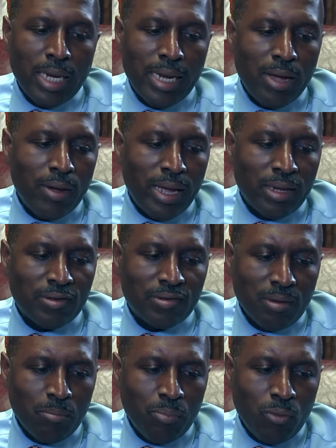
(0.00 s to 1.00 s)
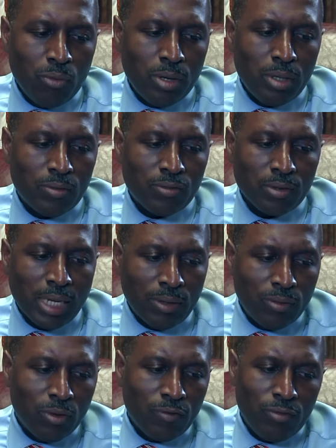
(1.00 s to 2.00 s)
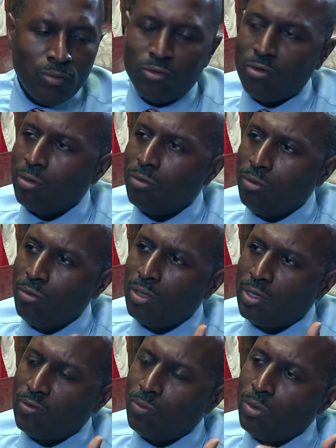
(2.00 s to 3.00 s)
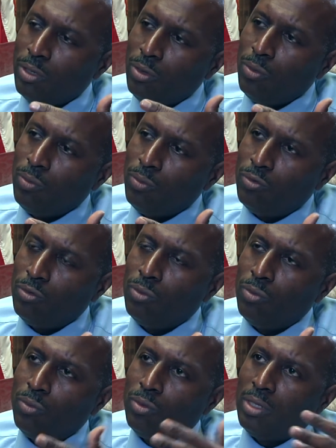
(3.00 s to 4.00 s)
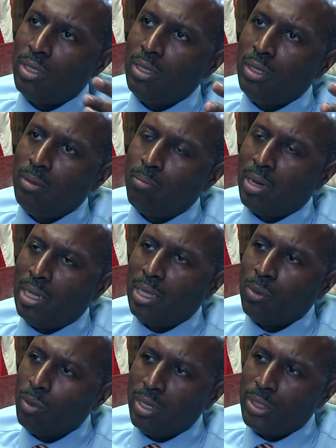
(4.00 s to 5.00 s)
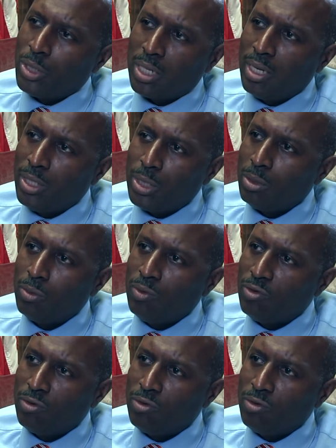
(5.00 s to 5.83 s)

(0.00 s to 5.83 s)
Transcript: Now, at some point, I don't know if you still do this when you do the bilingual education. Do you